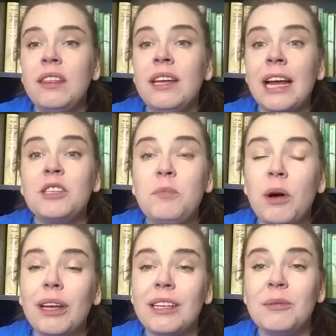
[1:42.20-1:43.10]
the next
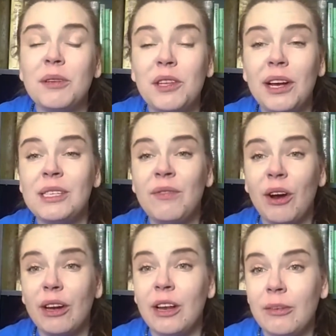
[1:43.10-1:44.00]
book is a book that you guys have
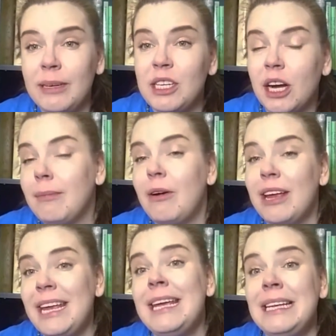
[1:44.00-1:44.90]
already heard me talk
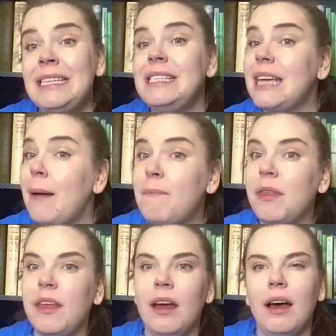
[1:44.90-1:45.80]
about in
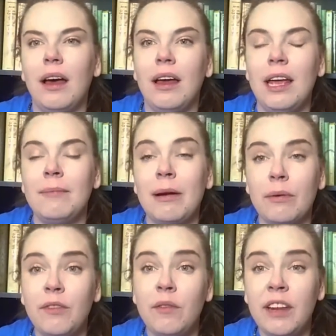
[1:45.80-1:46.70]
depth uh, in my
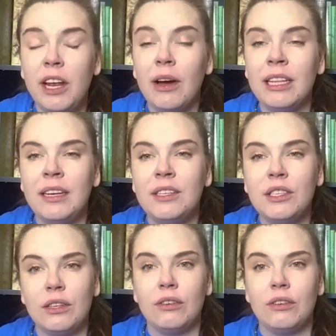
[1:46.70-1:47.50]
review video, and that is